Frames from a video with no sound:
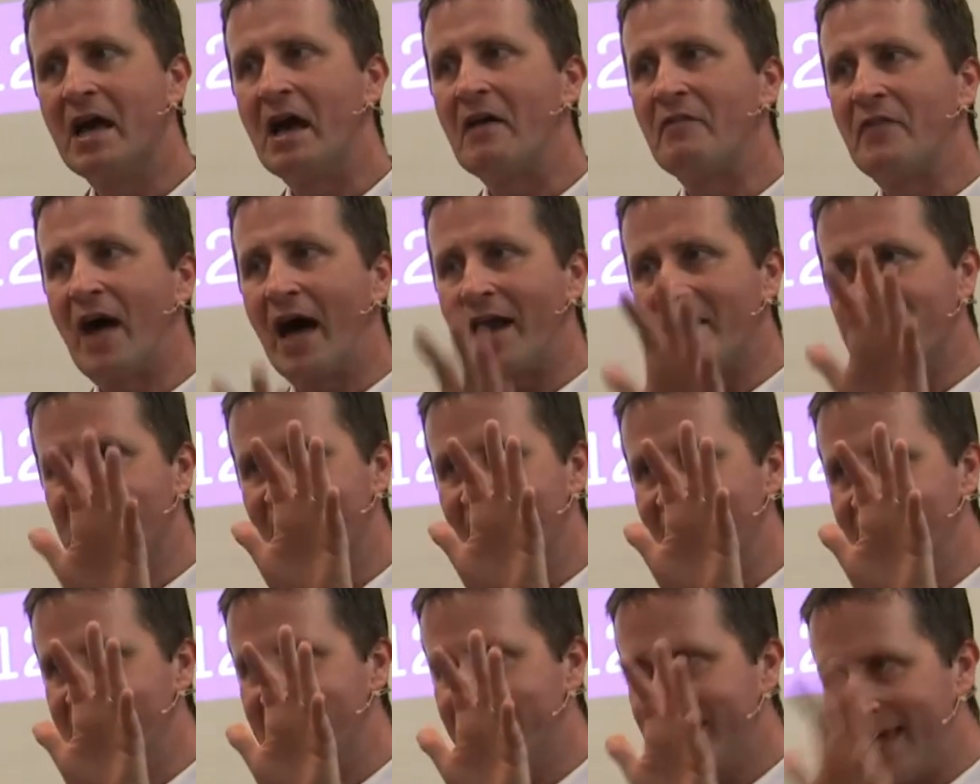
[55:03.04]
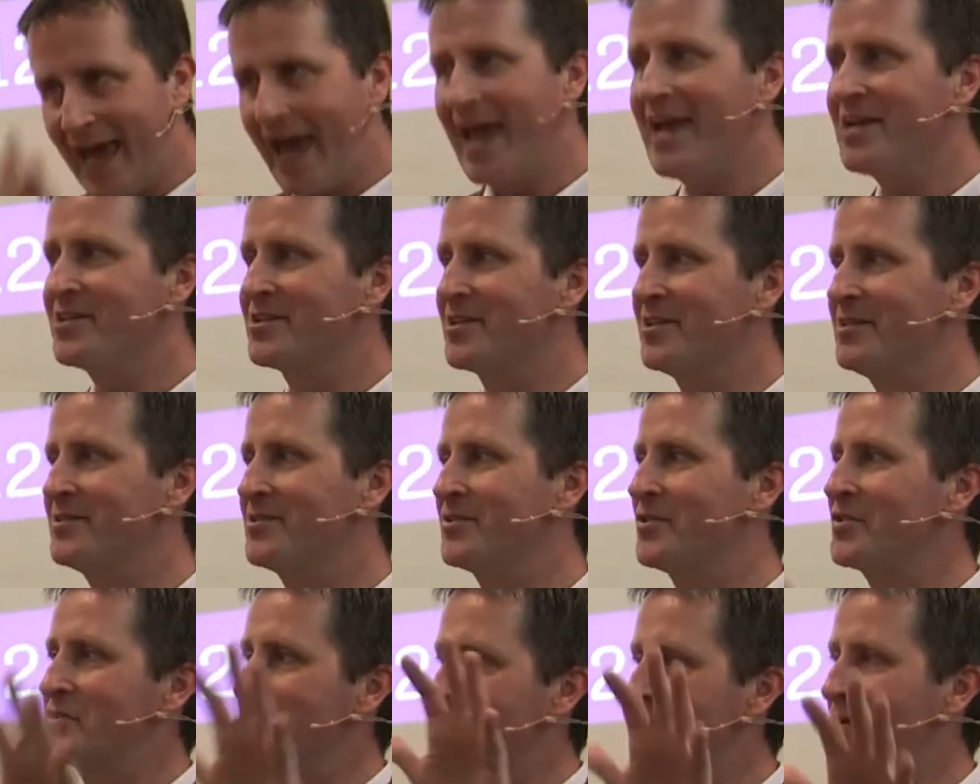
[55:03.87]
that is an indication to
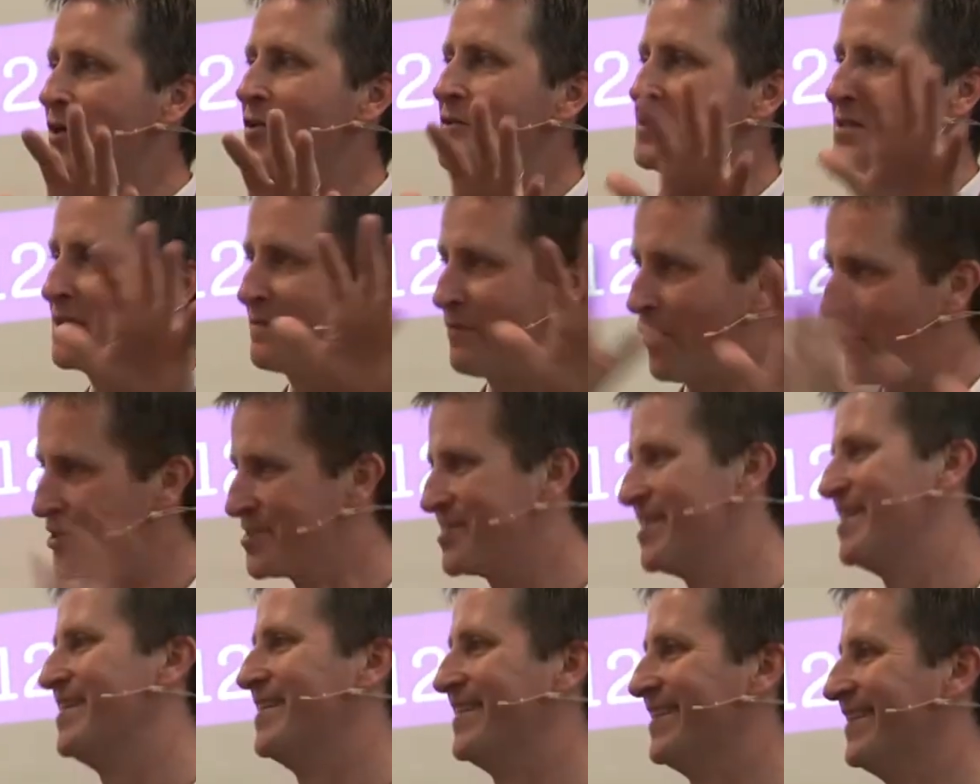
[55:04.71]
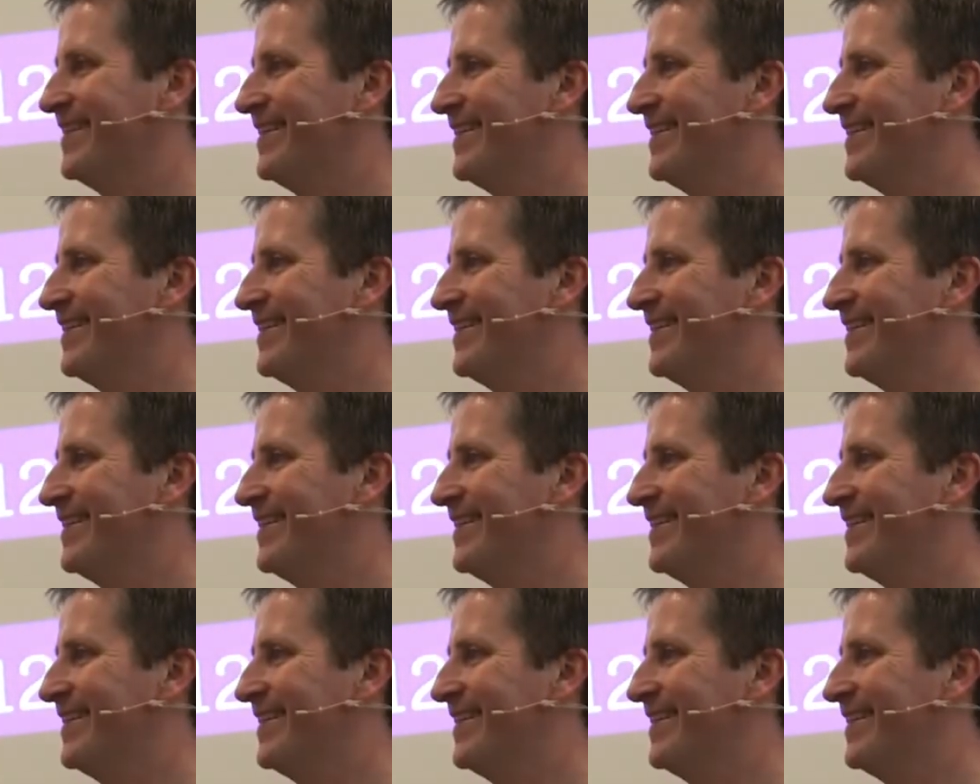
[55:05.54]
the severity of our sin.